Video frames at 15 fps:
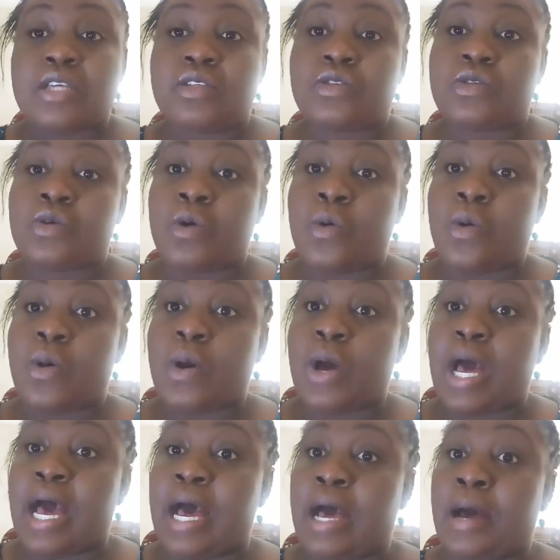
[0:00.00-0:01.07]

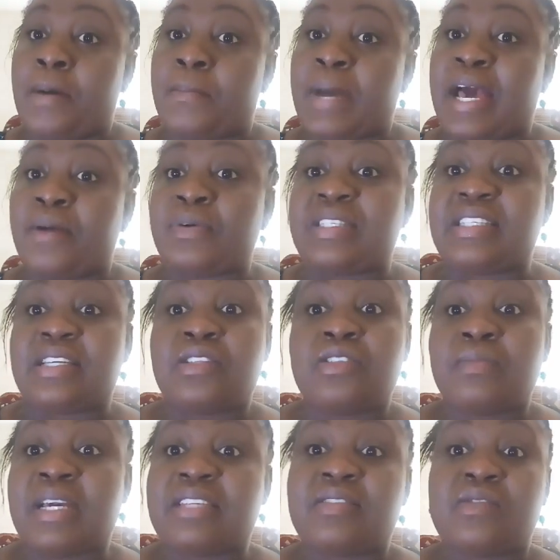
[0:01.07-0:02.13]
So I would say
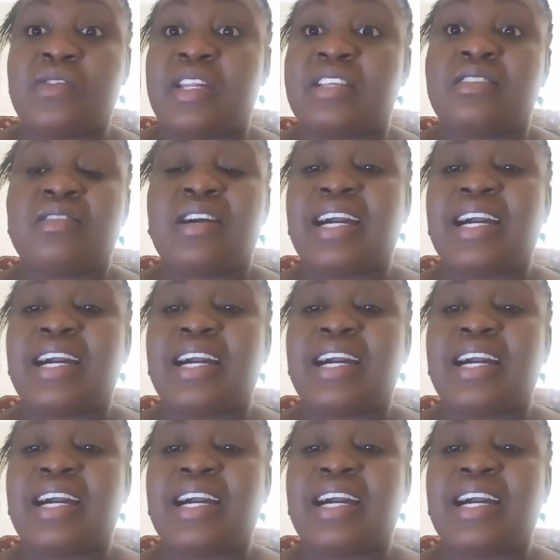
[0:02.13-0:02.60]
to my students,